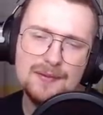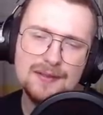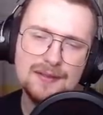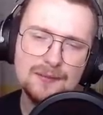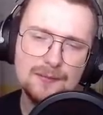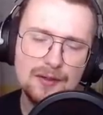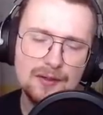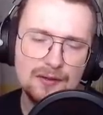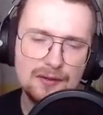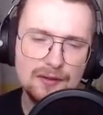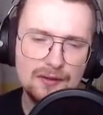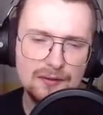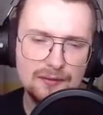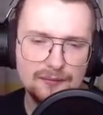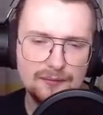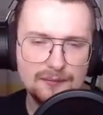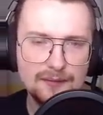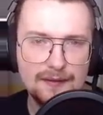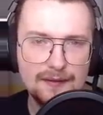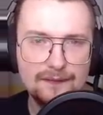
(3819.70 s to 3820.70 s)
tomorrow.
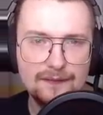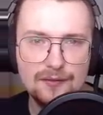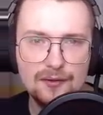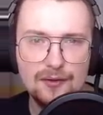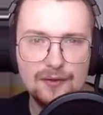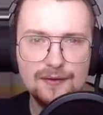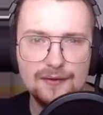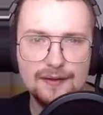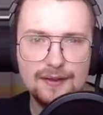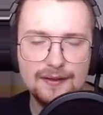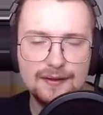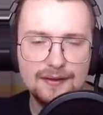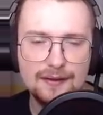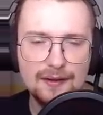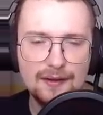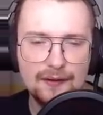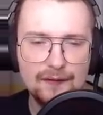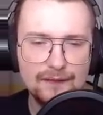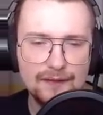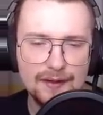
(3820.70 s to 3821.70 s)
If not, then
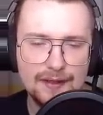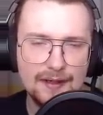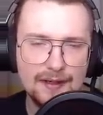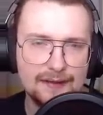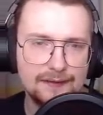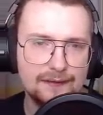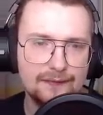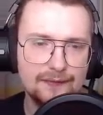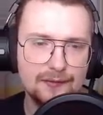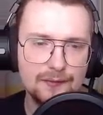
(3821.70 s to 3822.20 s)
over the next few